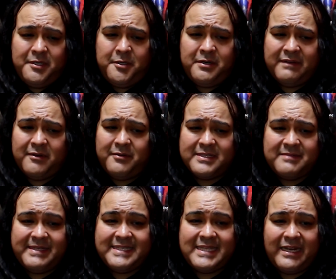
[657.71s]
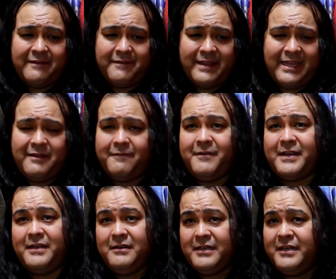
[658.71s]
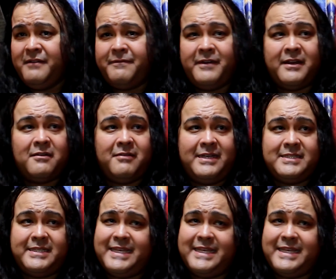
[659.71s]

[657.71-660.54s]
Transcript: whoever wants to be selling it for that, you're freaking crazy.